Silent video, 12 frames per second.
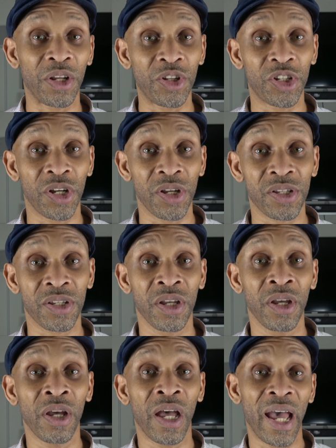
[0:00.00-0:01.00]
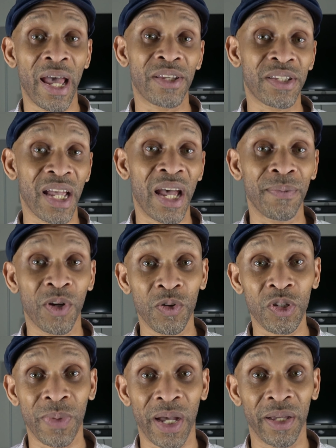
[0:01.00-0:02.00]
adjust as time
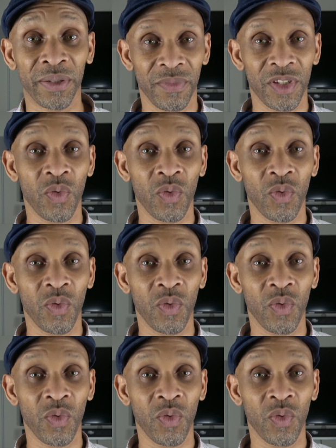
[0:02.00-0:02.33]
goes by.